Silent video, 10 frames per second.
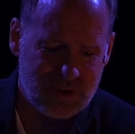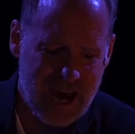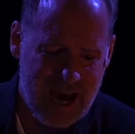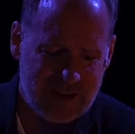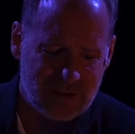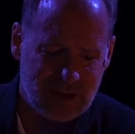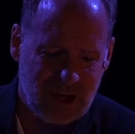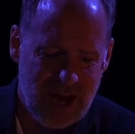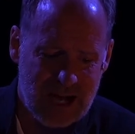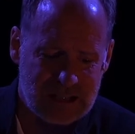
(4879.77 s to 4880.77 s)
hands
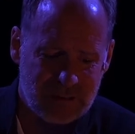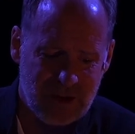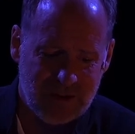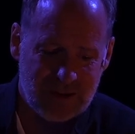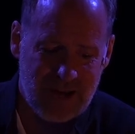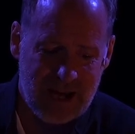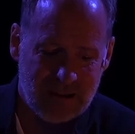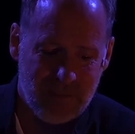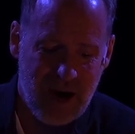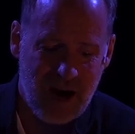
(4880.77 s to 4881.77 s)
clasped and his
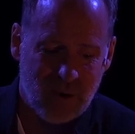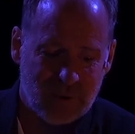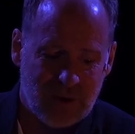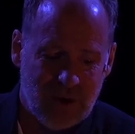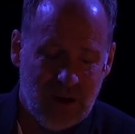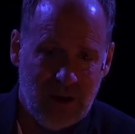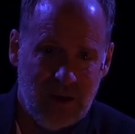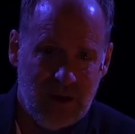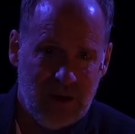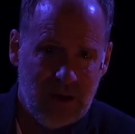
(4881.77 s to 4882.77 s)
head bowed,
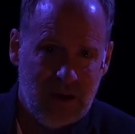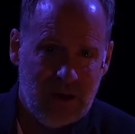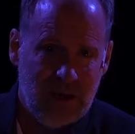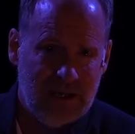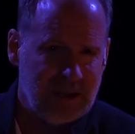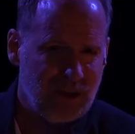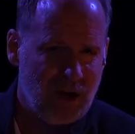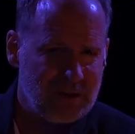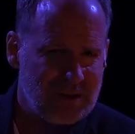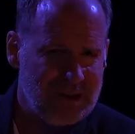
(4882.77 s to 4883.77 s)
he did
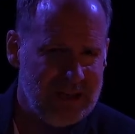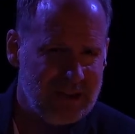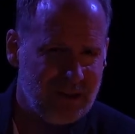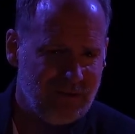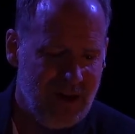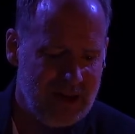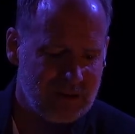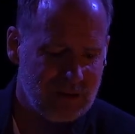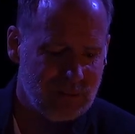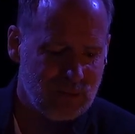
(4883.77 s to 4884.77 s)
not see the
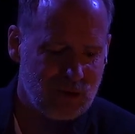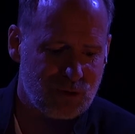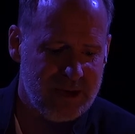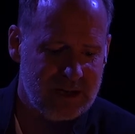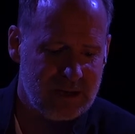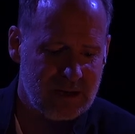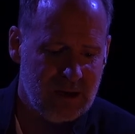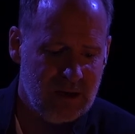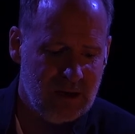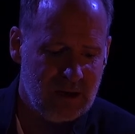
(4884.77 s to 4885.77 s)
phantom shrink,
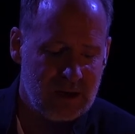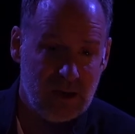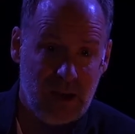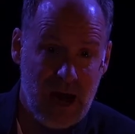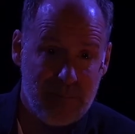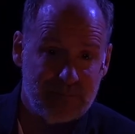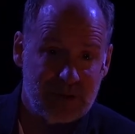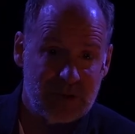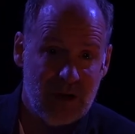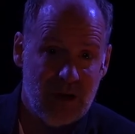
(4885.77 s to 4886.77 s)

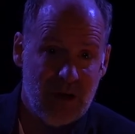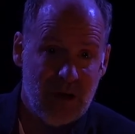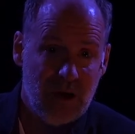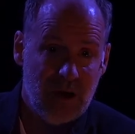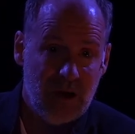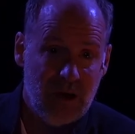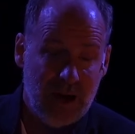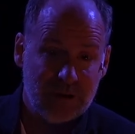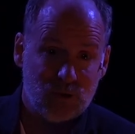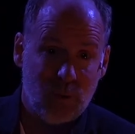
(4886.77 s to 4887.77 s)
collapse,
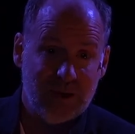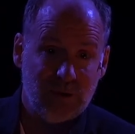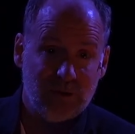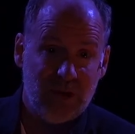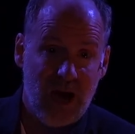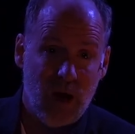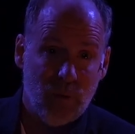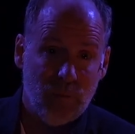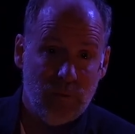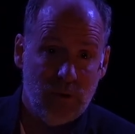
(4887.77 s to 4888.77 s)
and dwindle
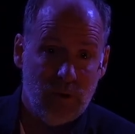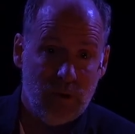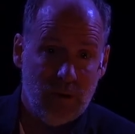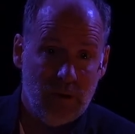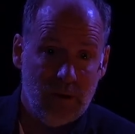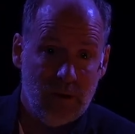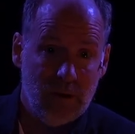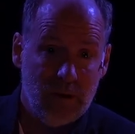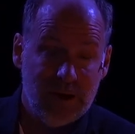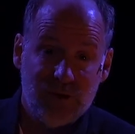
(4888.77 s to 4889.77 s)
down
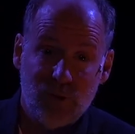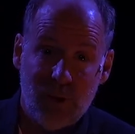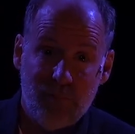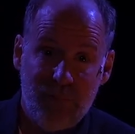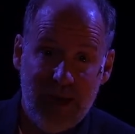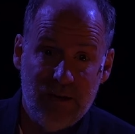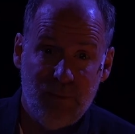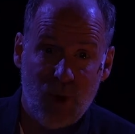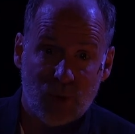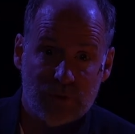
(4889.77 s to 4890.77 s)
into a
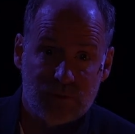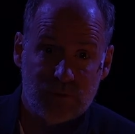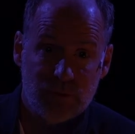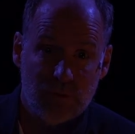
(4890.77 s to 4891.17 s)
bedpost.